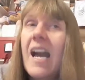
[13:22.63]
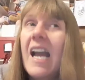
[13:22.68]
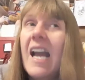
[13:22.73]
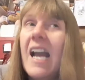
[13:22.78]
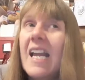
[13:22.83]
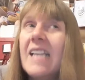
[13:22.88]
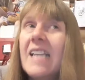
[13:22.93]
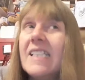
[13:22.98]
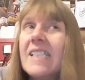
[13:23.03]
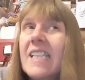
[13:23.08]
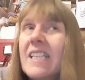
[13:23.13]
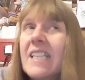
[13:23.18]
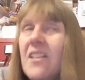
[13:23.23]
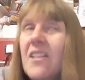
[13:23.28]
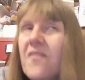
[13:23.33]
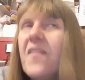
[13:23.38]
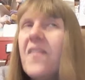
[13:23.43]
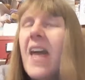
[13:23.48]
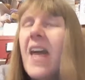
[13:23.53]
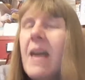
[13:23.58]
and as
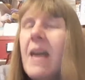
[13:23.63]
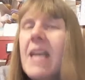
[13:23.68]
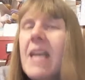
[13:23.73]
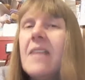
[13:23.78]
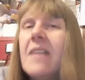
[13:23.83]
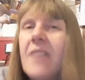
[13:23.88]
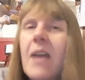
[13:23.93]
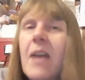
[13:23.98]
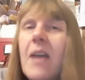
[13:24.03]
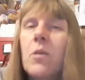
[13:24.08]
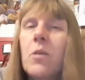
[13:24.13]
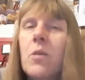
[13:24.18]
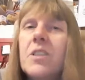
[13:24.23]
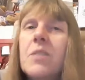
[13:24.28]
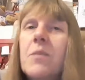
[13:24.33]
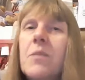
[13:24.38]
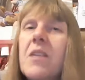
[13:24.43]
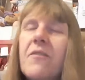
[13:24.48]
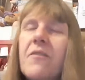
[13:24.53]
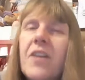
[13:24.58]
in they
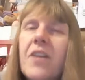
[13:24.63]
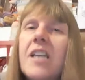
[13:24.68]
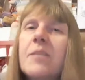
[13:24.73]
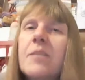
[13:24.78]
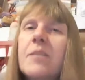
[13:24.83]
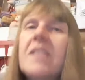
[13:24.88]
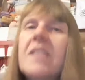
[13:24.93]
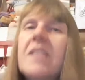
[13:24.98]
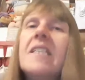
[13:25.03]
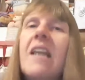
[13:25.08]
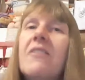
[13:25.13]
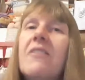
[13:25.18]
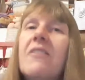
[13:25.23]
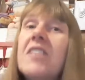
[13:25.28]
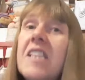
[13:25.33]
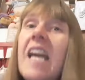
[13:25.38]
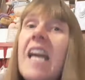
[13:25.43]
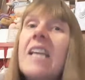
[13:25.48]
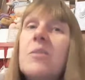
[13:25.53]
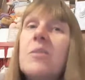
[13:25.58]
want to be the first person to
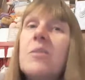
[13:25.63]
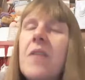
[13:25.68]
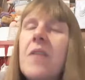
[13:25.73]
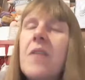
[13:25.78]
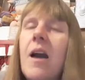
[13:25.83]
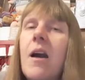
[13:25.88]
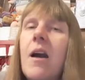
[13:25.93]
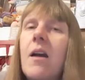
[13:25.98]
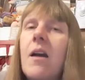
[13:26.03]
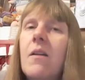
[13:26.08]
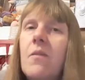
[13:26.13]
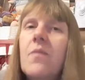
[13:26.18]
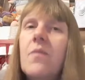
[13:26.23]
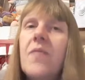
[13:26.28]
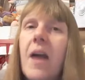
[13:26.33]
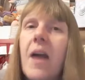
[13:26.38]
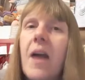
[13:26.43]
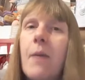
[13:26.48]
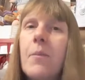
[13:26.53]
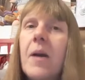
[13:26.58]
have sex with
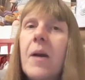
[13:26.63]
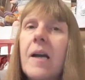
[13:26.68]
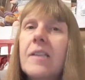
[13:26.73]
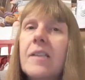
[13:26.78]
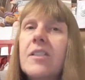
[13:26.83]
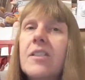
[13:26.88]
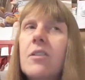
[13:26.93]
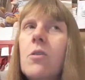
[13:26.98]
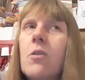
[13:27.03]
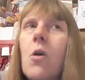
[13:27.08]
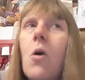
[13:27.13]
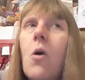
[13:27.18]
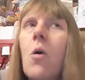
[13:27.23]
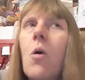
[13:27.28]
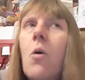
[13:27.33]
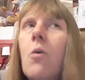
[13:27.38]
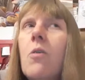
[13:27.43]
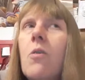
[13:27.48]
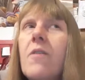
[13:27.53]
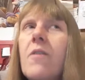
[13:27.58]
that person,
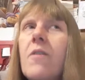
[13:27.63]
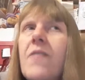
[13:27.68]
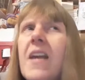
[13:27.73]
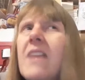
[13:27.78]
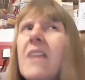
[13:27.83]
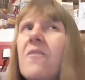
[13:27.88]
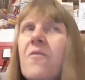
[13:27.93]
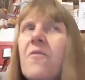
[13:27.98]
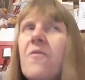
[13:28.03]
or if they